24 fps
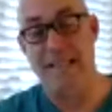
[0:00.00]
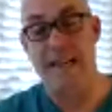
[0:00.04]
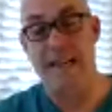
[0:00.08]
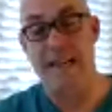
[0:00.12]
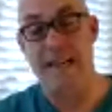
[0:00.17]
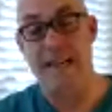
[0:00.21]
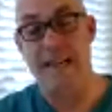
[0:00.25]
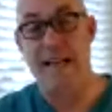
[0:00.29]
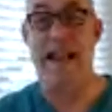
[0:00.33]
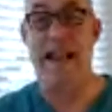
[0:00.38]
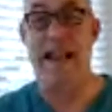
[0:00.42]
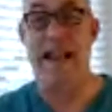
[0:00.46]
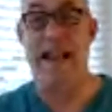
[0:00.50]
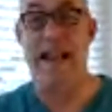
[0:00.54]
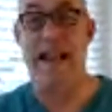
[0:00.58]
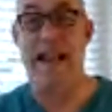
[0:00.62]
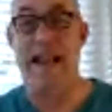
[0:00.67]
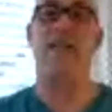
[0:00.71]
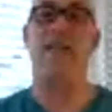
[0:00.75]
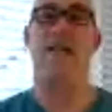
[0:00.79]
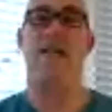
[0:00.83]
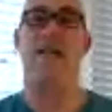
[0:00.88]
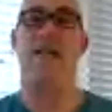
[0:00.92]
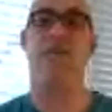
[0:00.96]
Yes.
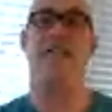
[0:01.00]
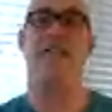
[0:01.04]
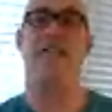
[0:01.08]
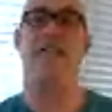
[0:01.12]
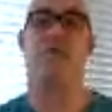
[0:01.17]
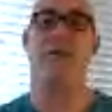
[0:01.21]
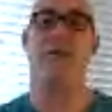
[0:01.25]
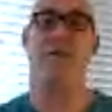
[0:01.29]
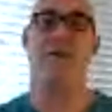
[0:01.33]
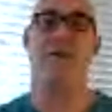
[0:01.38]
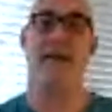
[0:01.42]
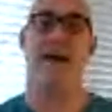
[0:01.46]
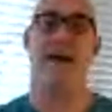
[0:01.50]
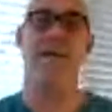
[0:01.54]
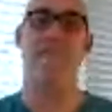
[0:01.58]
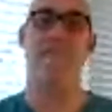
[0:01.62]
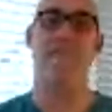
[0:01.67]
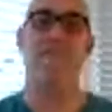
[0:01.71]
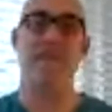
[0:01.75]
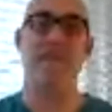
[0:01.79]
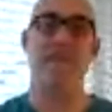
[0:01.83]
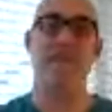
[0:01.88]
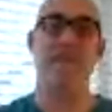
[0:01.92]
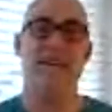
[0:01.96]
Now, Jason would disagree
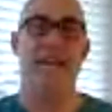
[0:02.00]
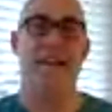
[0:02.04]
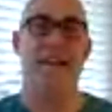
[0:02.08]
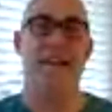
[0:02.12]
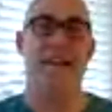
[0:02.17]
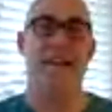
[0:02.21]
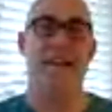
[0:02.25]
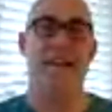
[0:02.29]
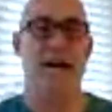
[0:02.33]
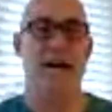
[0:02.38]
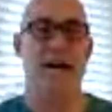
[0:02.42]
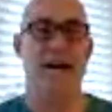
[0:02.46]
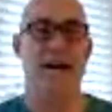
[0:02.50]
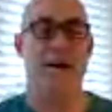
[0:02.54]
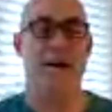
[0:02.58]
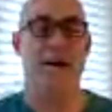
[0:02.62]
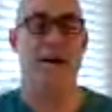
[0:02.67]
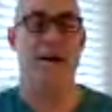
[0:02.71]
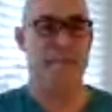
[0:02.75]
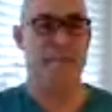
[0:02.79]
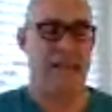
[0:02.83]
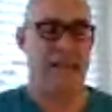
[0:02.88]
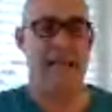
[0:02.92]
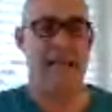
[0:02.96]
with that.
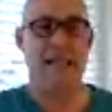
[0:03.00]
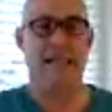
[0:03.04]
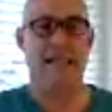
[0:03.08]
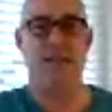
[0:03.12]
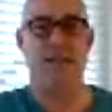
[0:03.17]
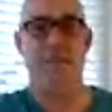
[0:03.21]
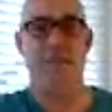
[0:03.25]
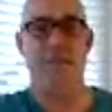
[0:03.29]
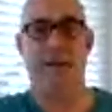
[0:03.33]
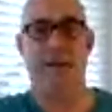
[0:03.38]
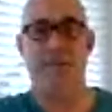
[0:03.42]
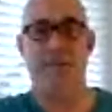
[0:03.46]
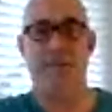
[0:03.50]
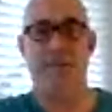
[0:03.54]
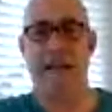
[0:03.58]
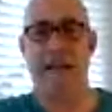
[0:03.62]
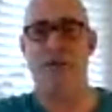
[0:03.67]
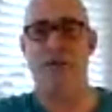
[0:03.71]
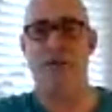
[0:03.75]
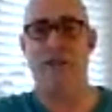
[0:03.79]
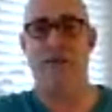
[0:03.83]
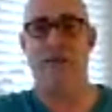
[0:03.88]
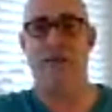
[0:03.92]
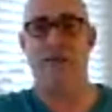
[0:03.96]
He is a
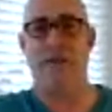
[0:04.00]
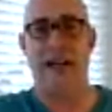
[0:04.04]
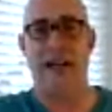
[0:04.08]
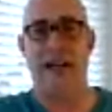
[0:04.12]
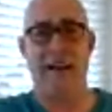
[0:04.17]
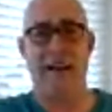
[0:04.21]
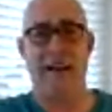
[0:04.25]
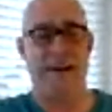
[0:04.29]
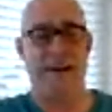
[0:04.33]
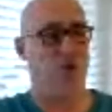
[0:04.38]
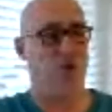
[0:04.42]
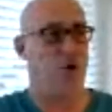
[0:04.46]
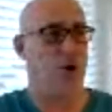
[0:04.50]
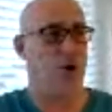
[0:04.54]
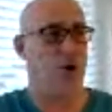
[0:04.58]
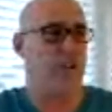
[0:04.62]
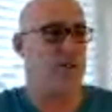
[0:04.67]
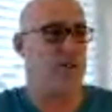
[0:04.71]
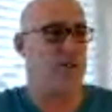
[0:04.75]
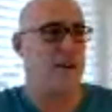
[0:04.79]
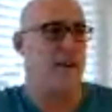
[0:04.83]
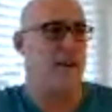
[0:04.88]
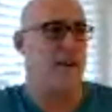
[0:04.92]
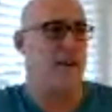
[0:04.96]
big Patriots fan, and of
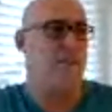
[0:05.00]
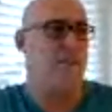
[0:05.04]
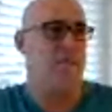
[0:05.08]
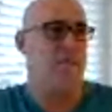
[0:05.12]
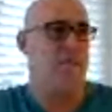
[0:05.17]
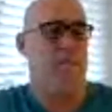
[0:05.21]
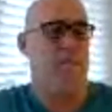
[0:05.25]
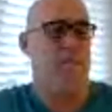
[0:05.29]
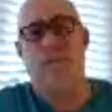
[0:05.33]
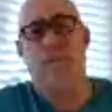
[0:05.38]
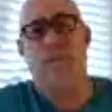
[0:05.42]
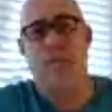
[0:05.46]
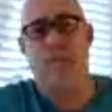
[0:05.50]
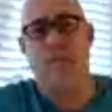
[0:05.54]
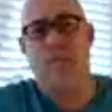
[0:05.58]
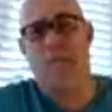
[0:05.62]
course, they're